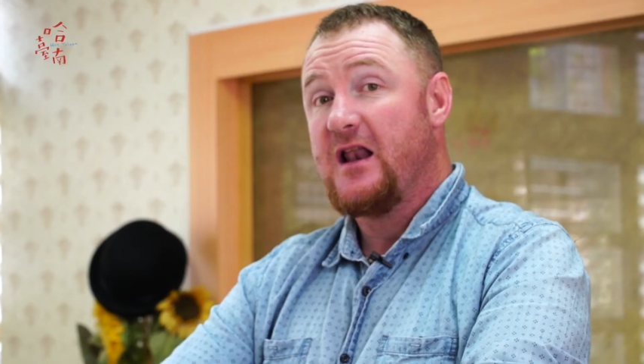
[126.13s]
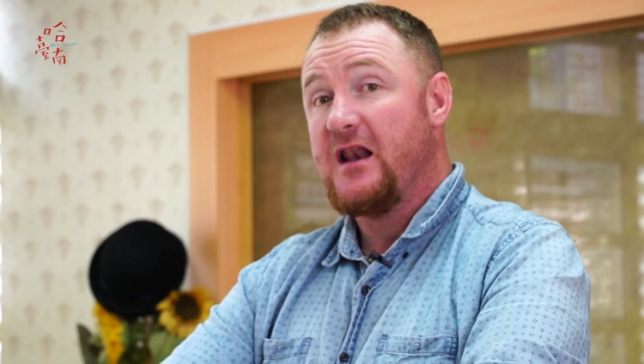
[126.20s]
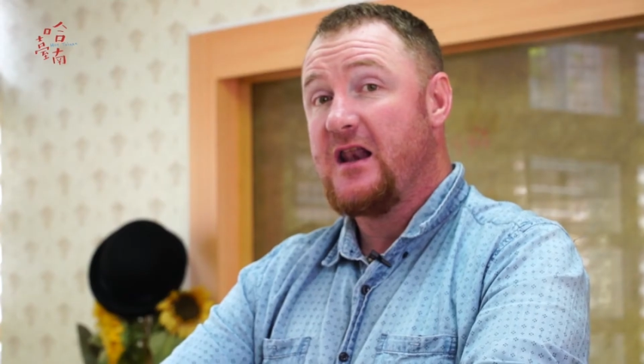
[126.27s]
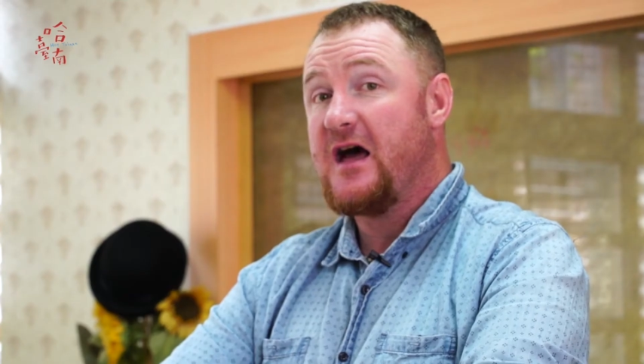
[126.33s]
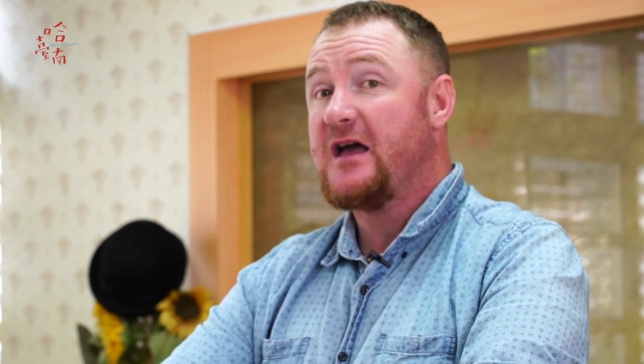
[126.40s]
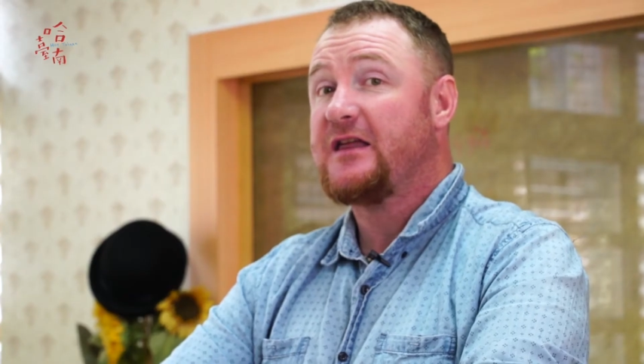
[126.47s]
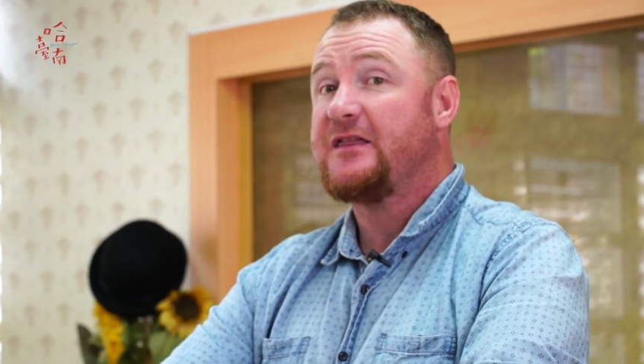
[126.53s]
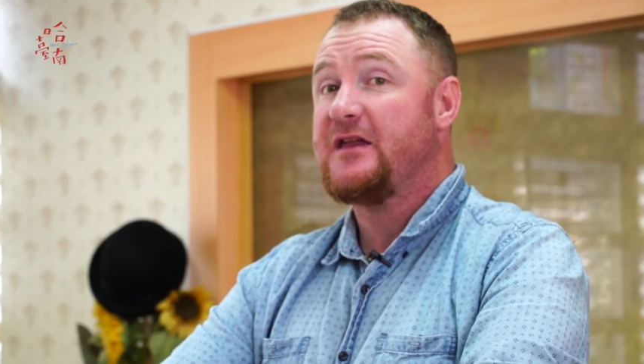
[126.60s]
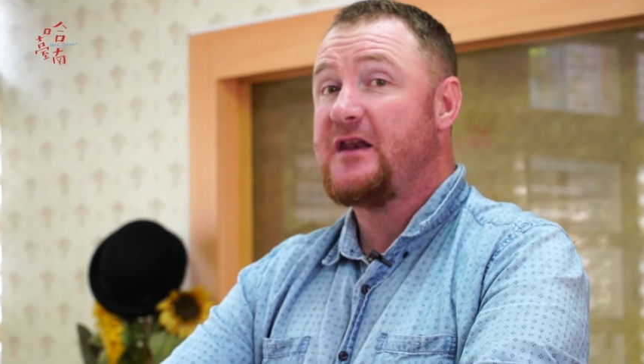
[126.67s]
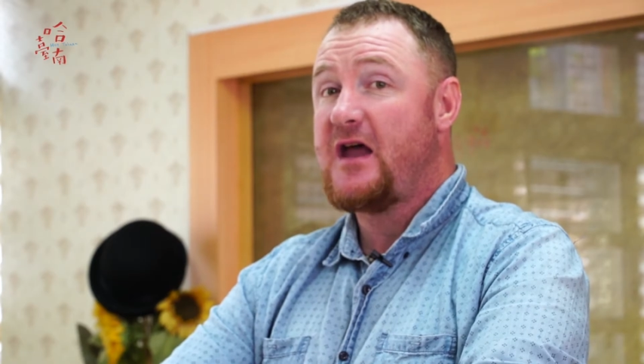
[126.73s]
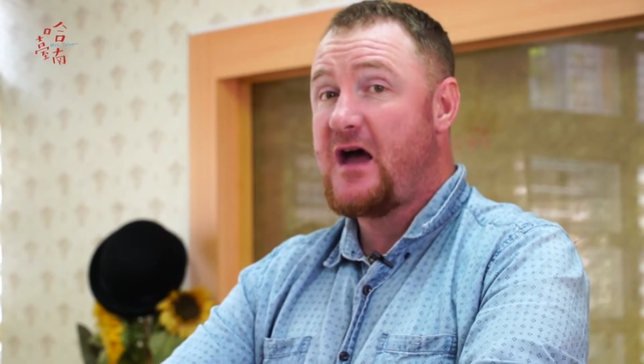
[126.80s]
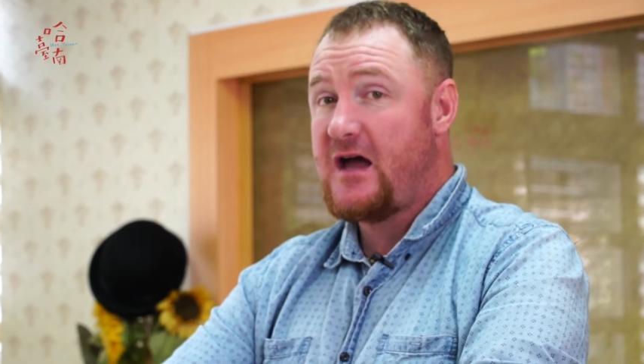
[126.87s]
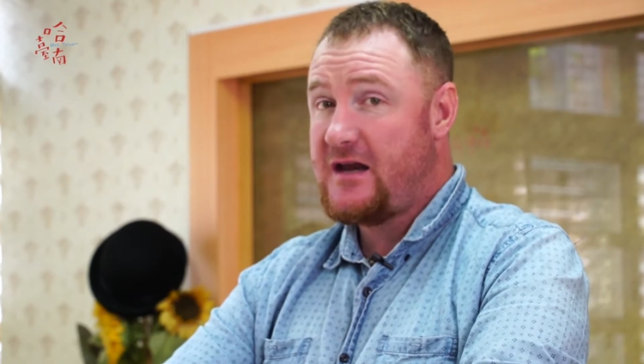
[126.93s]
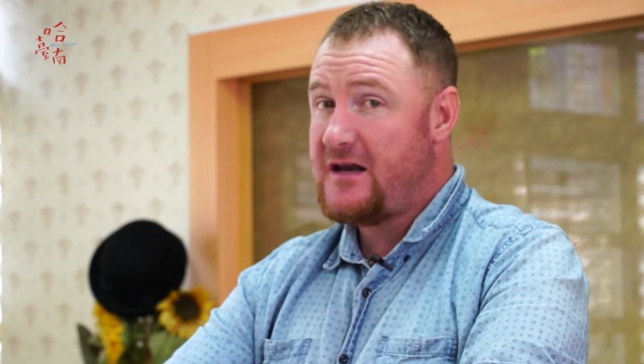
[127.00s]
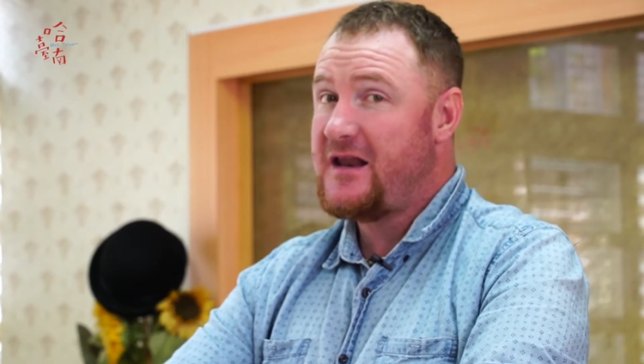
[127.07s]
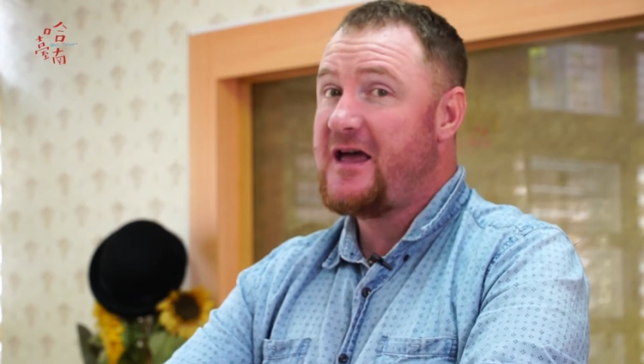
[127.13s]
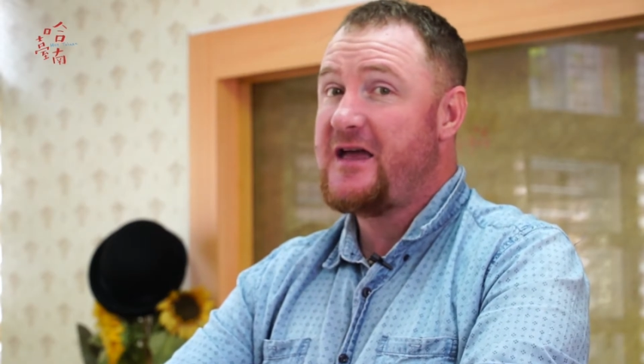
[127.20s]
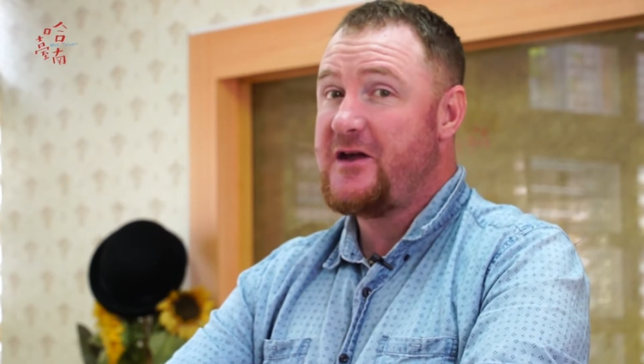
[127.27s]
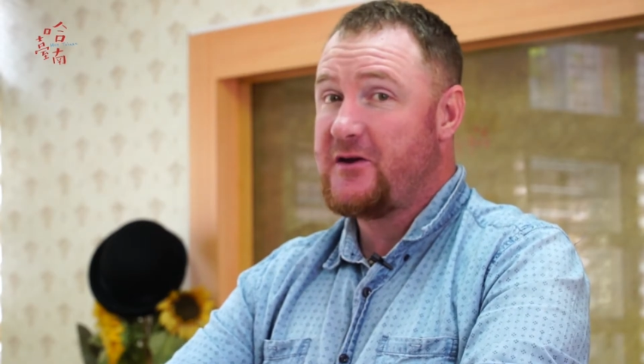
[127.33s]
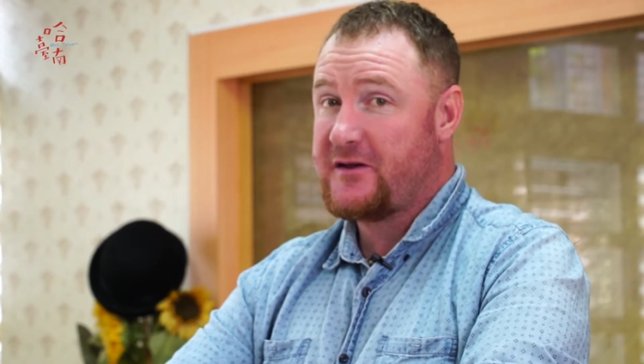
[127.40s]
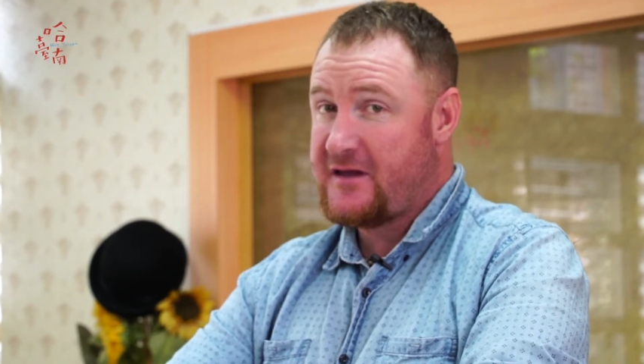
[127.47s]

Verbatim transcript: like the nine-layer